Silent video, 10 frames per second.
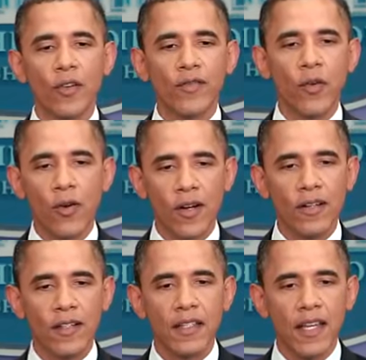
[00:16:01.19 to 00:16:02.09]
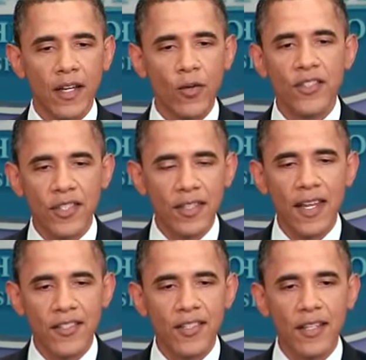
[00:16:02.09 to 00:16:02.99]
for increasing the
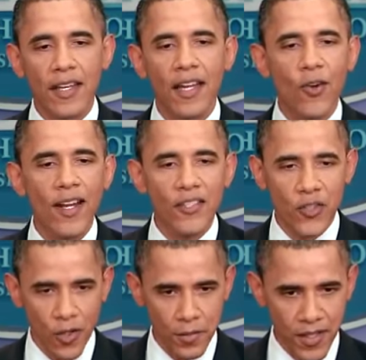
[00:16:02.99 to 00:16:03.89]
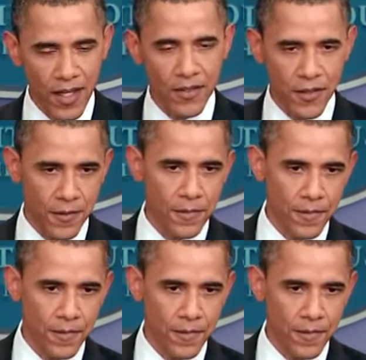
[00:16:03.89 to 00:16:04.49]
debt ceiling under any circumstances.